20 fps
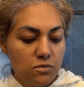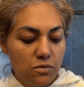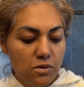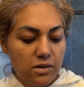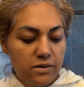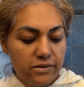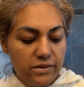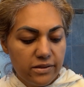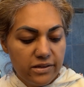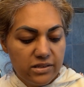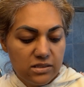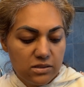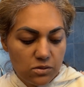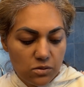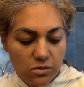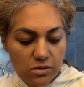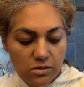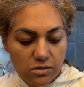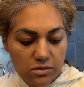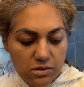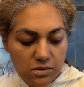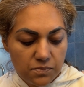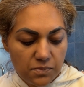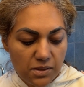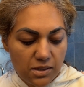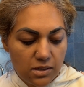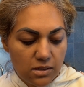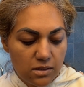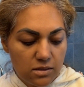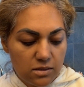one of these oils
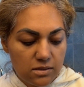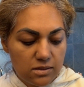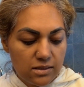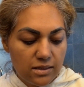because